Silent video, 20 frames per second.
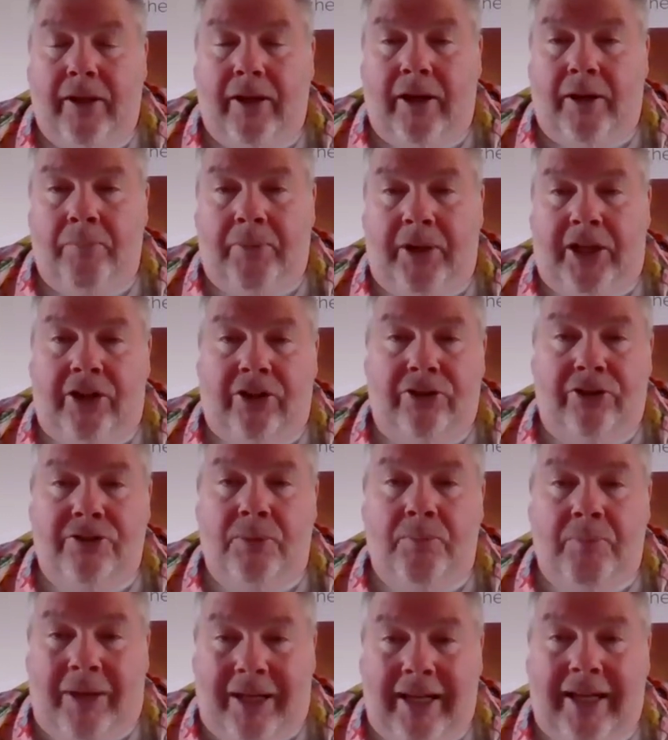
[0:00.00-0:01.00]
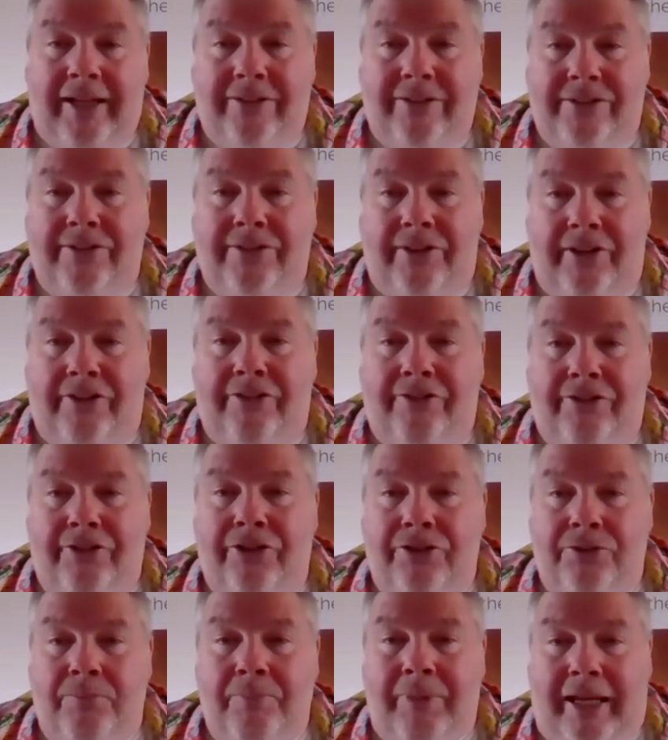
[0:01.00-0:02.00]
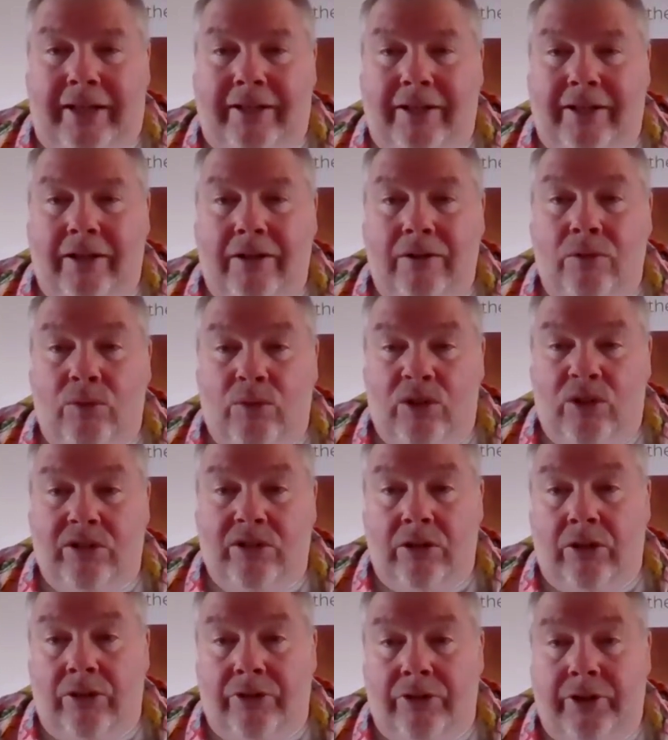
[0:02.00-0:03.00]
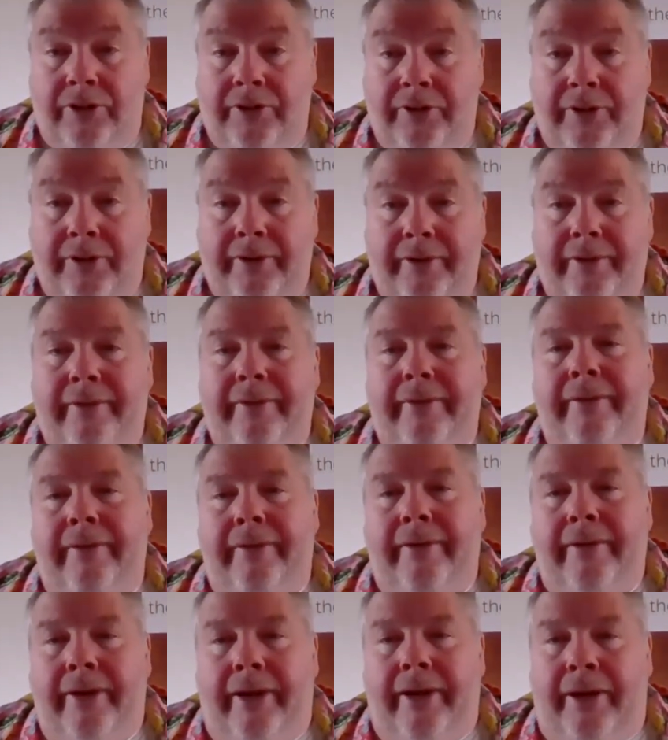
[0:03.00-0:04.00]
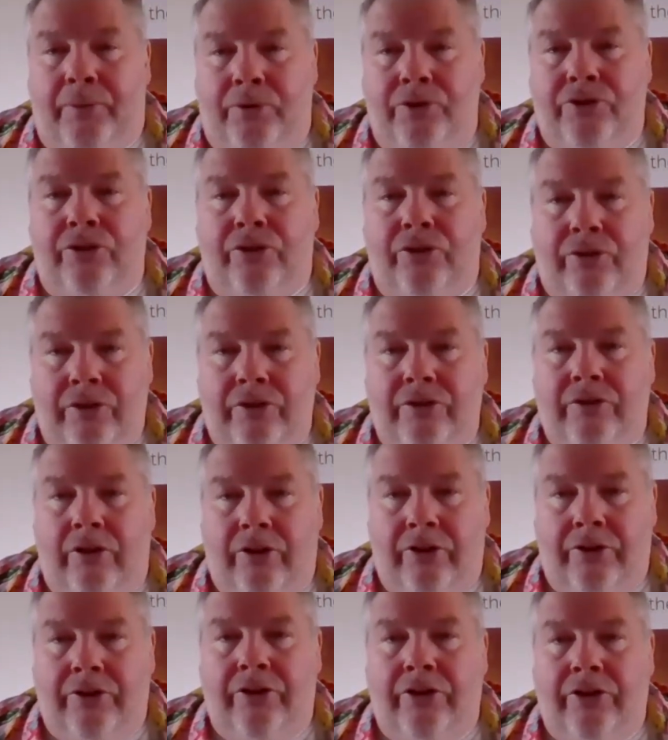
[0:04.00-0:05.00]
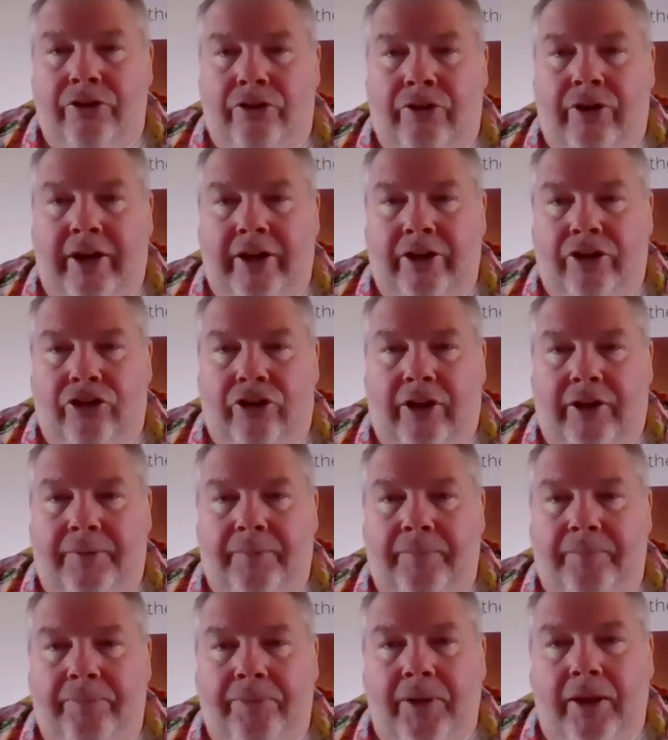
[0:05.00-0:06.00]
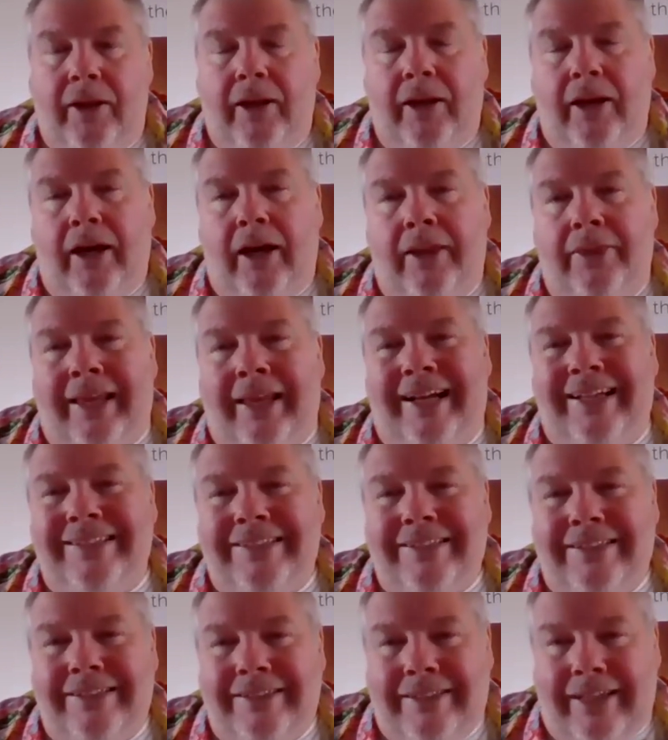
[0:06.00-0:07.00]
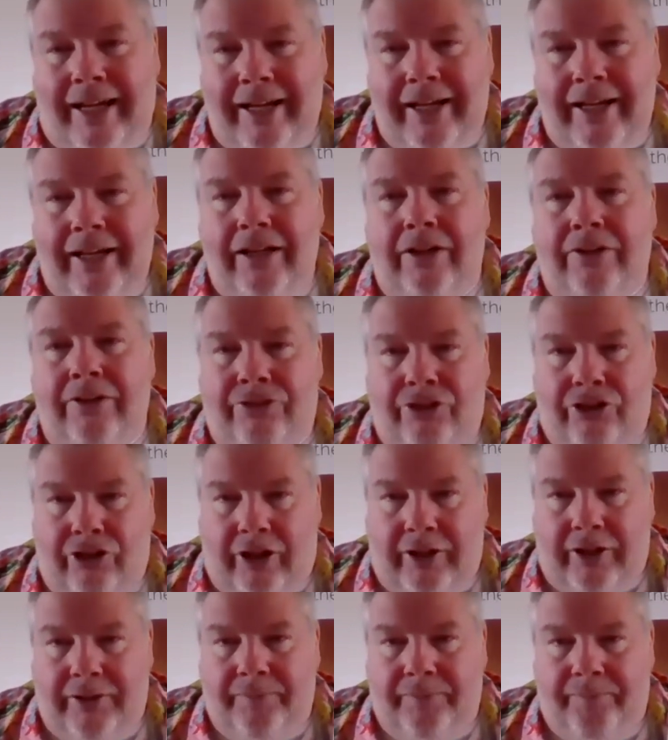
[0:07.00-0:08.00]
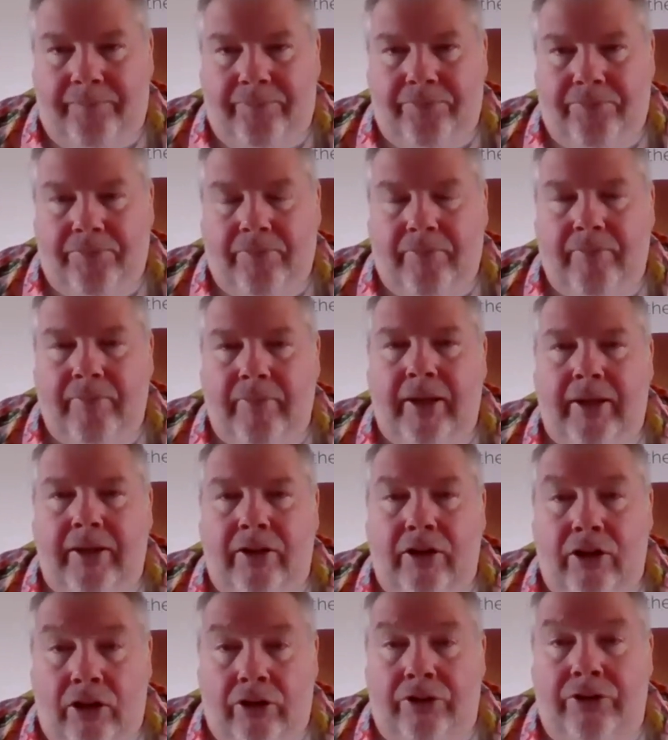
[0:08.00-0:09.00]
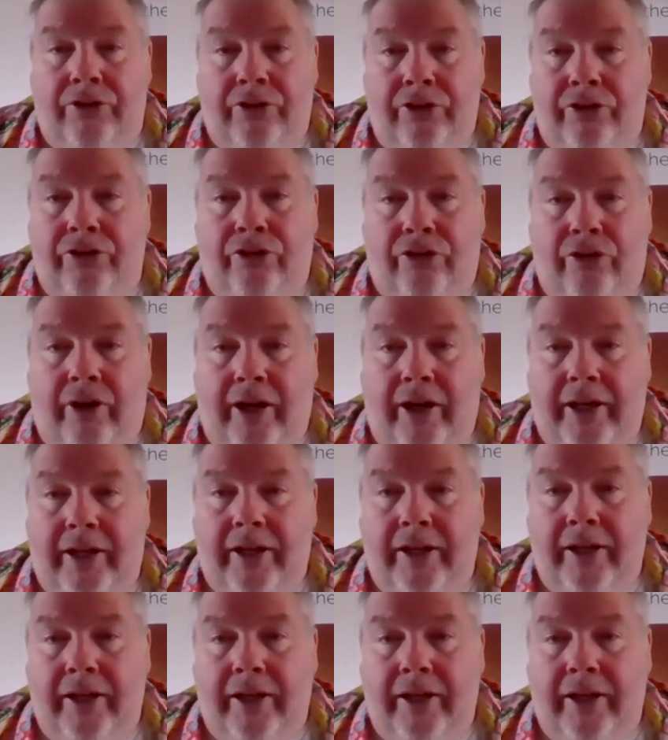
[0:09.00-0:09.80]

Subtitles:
And because the place that they first made it was London, it was known as London Dry Gin. And that style of gin, London Dry,